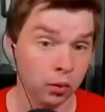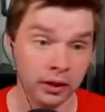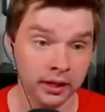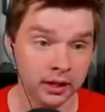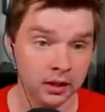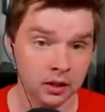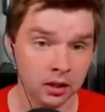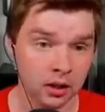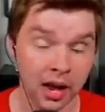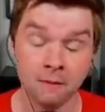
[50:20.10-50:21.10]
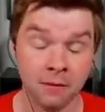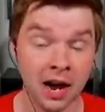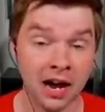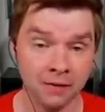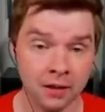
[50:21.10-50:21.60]
Really? Hit
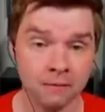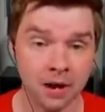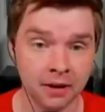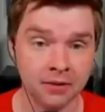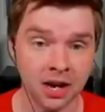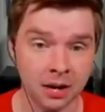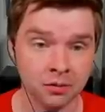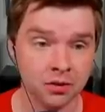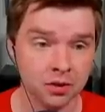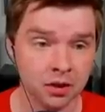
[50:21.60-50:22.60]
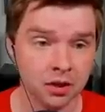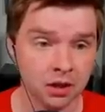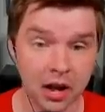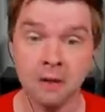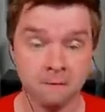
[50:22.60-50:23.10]
five? Hit five times.
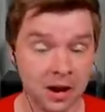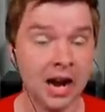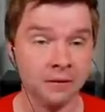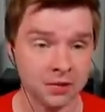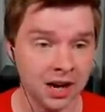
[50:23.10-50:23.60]
Hit five